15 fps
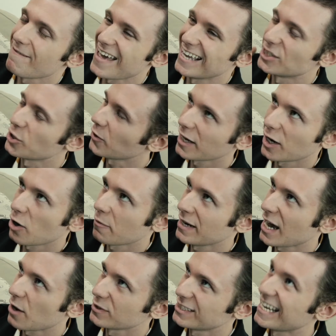And, and, don't get on
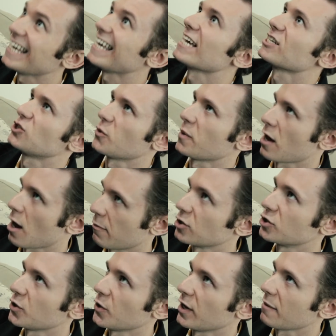me now with saying yes to an
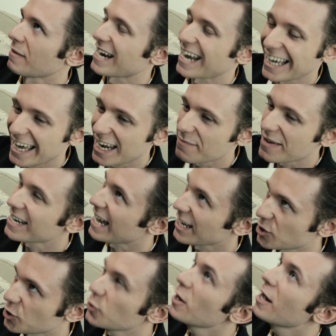opportunity, man. I get it, man.
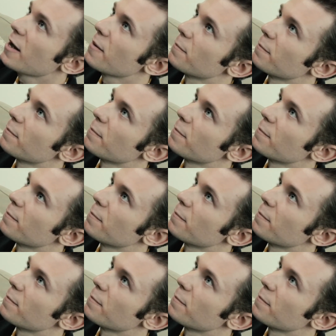I do,